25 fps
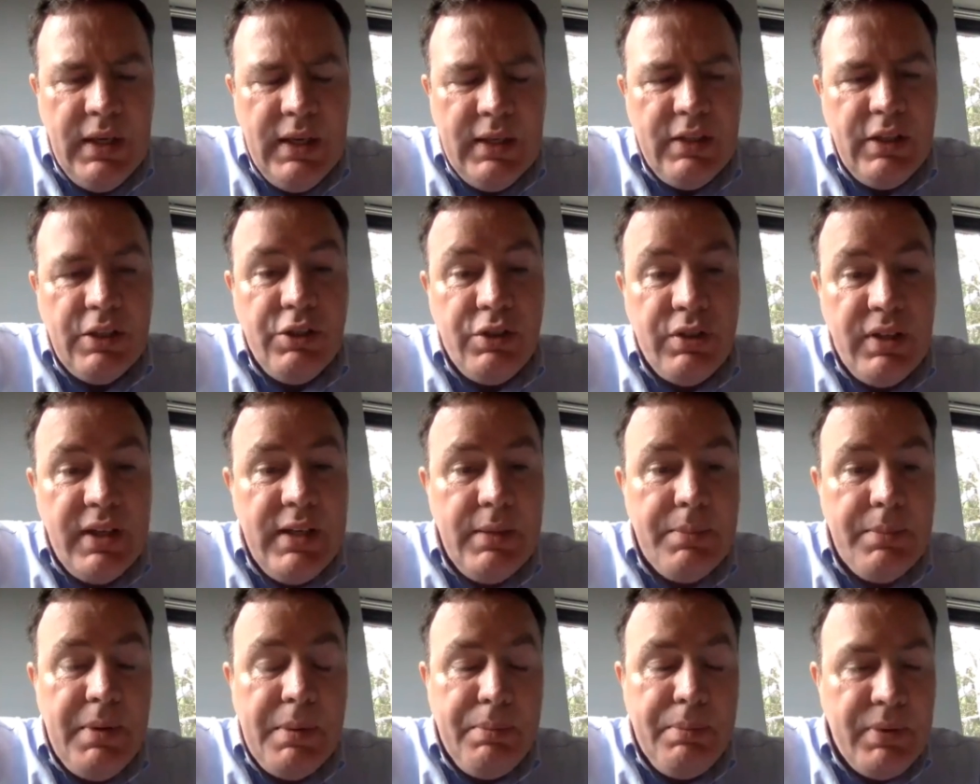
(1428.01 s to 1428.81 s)
They're trying
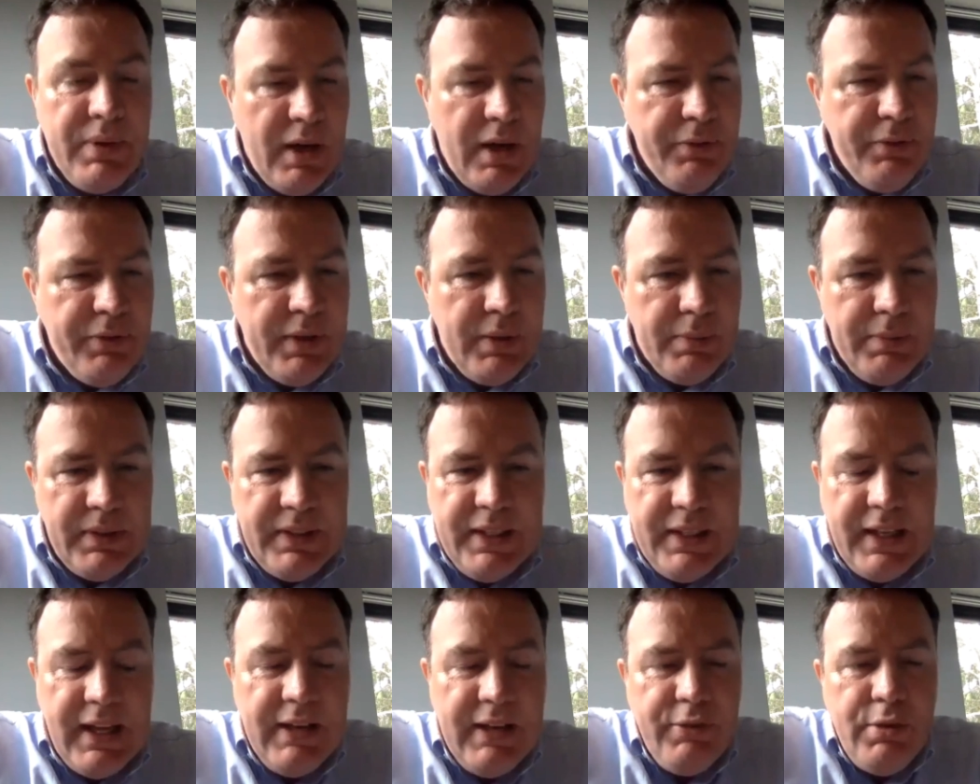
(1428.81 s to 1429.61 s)
to be profitable.
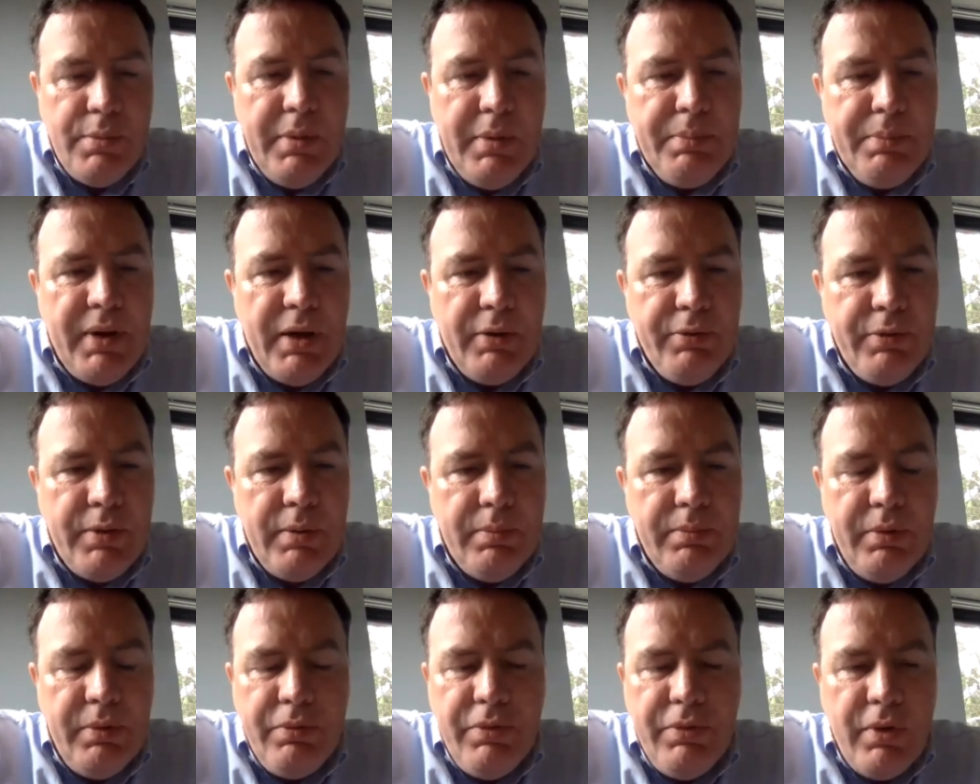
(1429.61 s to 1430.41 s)
You have to be
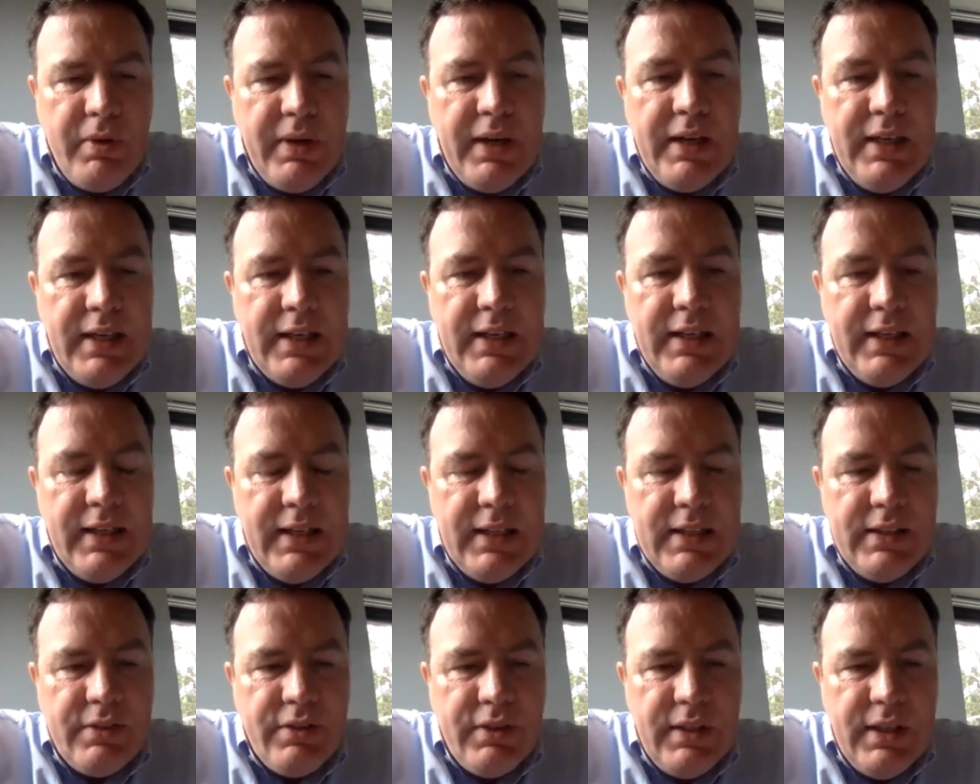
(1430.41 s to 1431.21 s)
profitable before anything
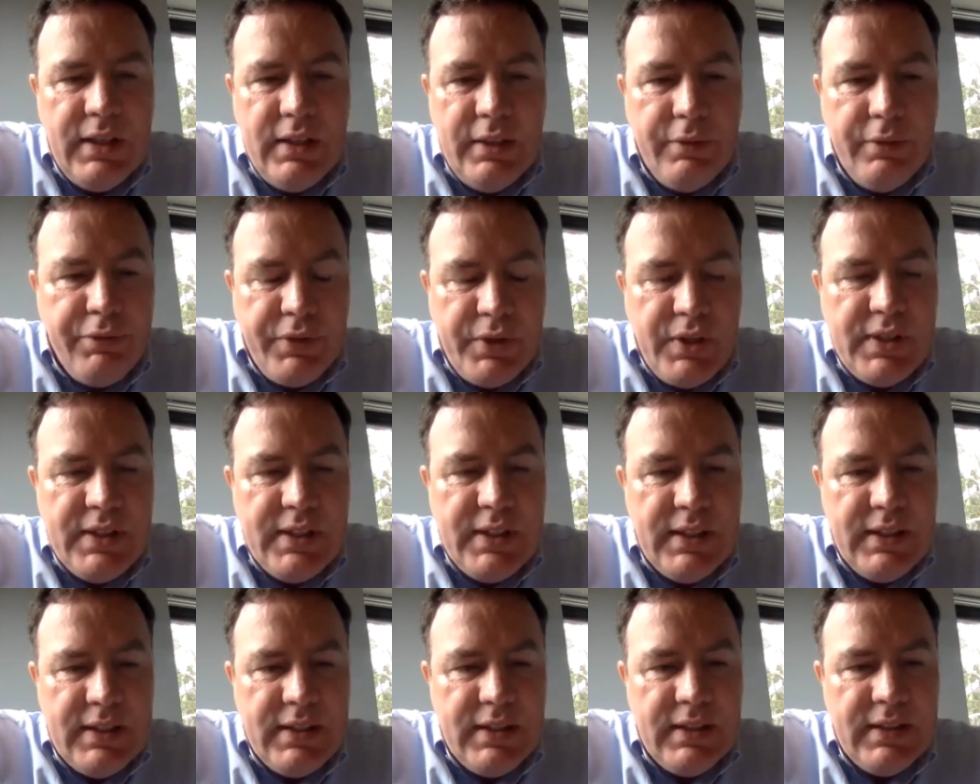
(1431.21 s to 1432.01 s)
else, right, in the first
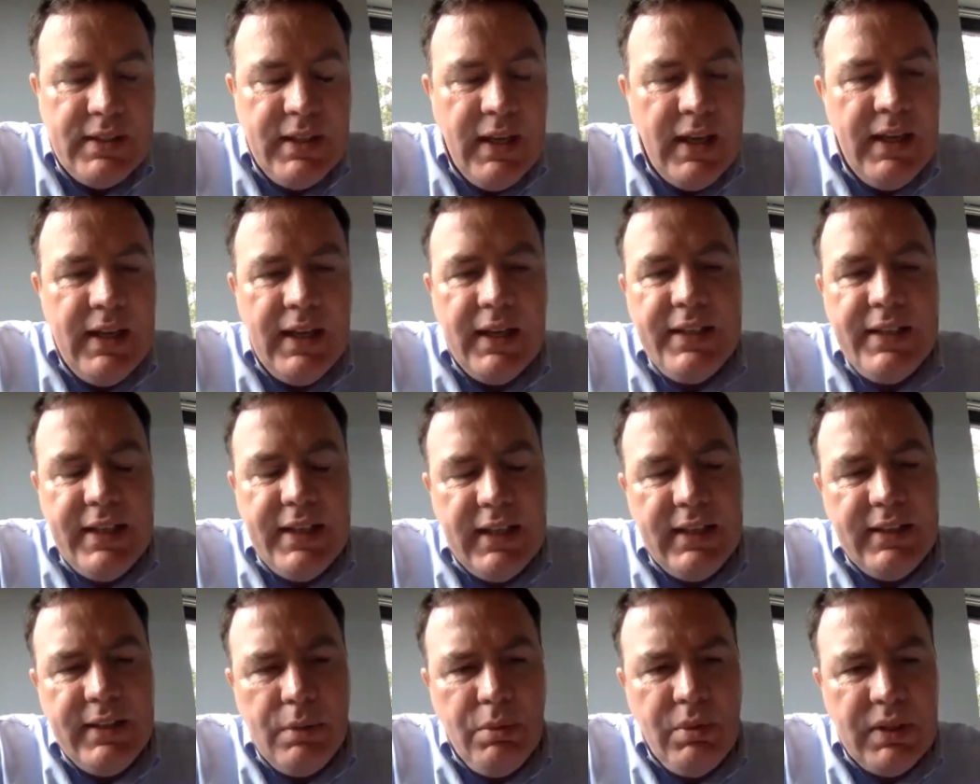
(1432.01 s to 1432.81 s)
instance. And
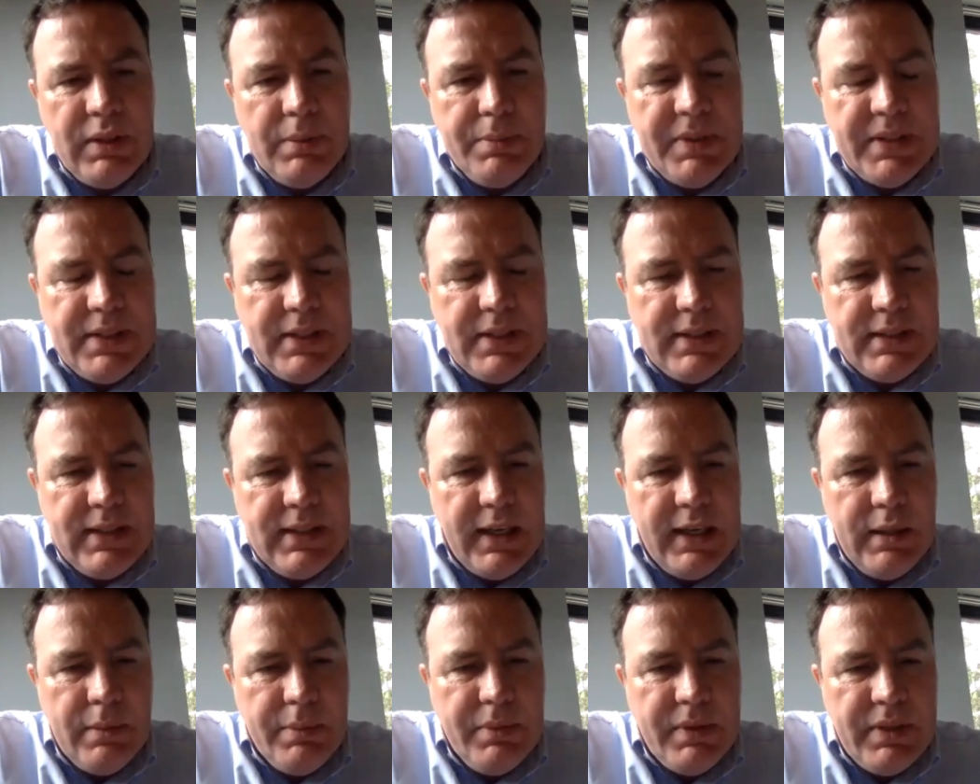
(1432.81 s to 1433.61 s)
yet they want to be
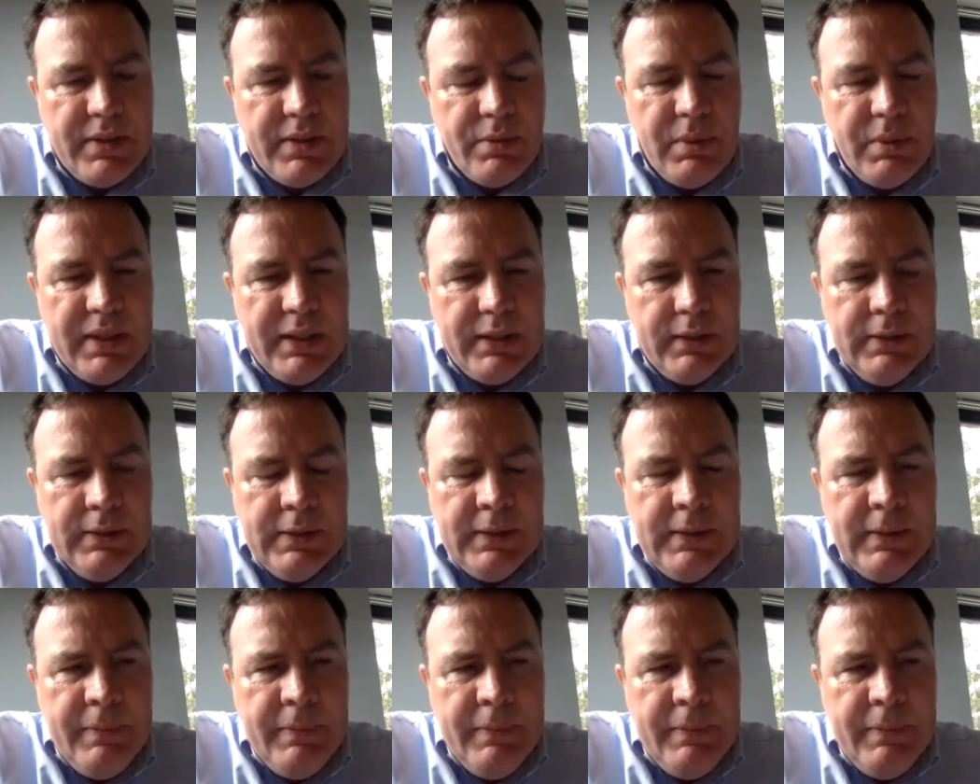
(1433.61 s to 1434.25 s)
sustainable as well.